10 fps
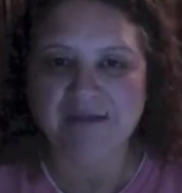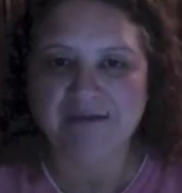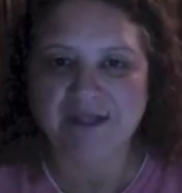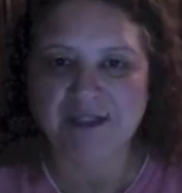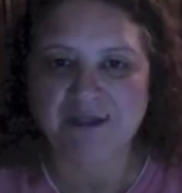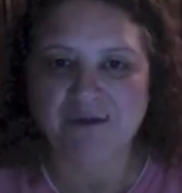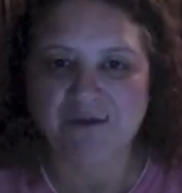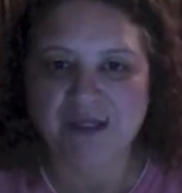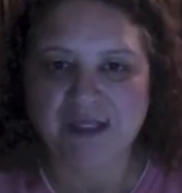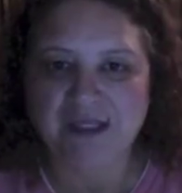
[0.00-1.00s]
that you're
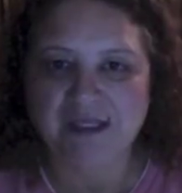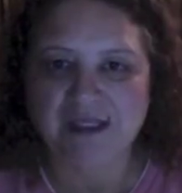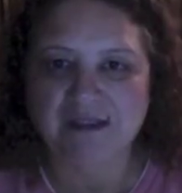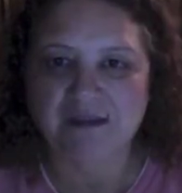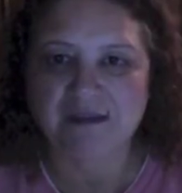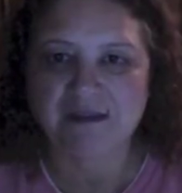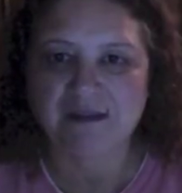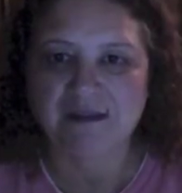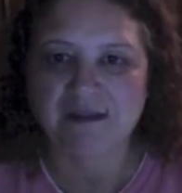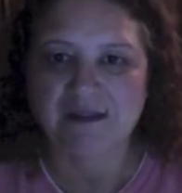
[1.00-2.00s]
feeding.
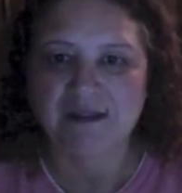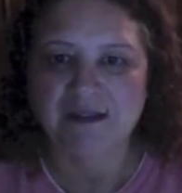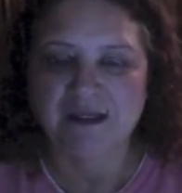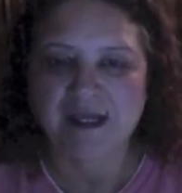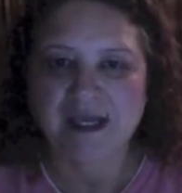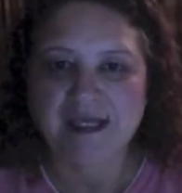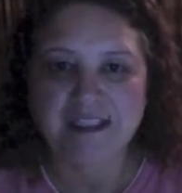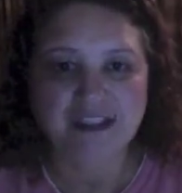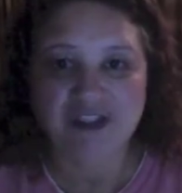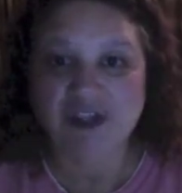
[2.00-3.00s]
And
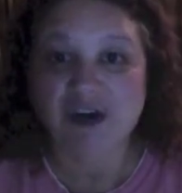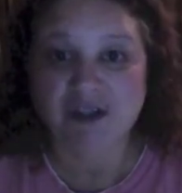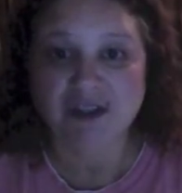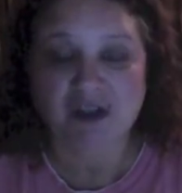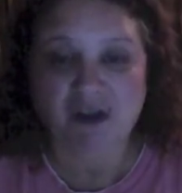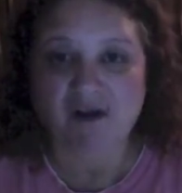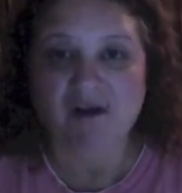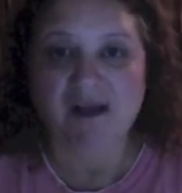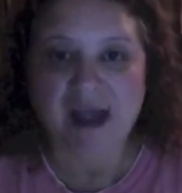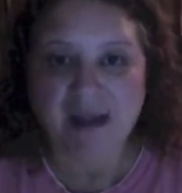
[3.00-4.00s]
it starts all
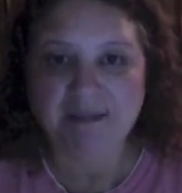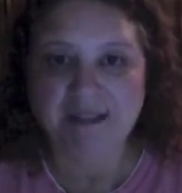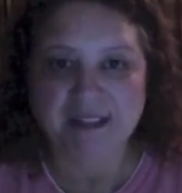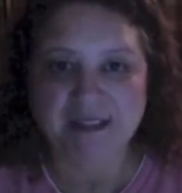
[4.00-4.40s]
happening.